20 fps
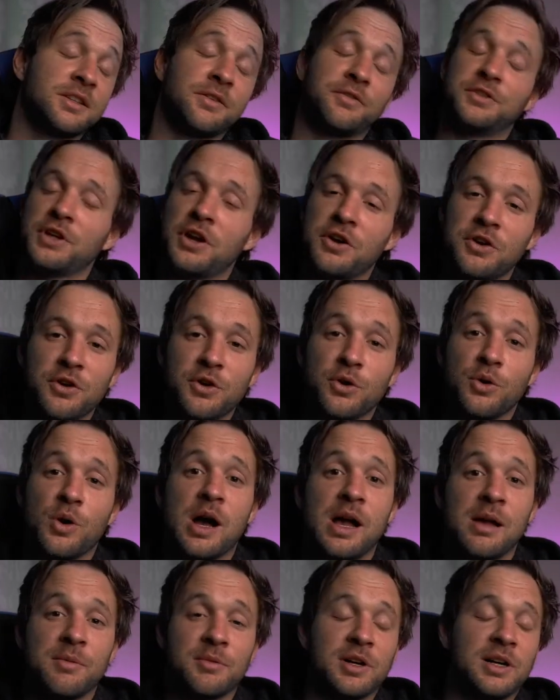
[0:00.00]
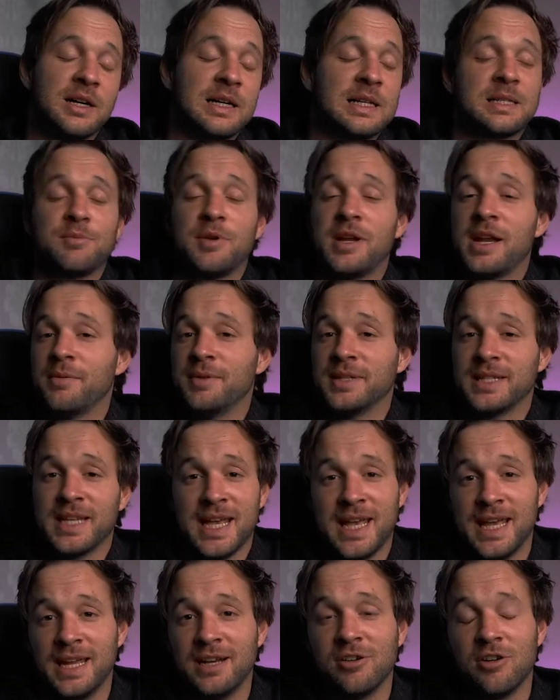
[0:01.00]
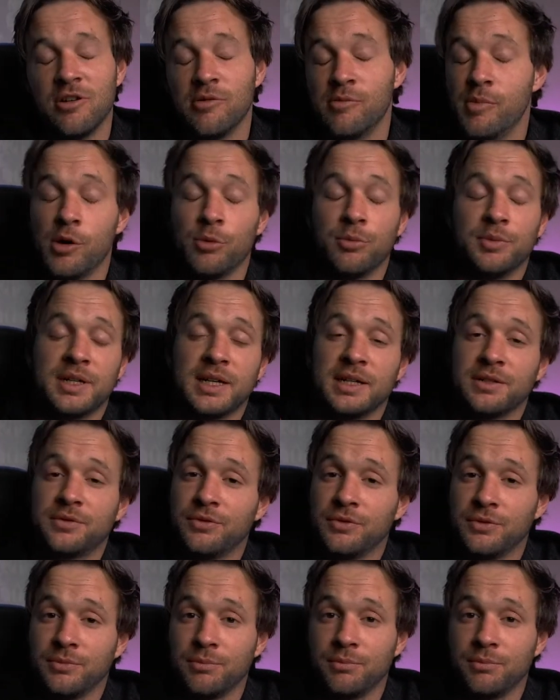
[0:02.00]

if you don't know who I am, guys, my name is Ed. I'm Melbourne Taste for...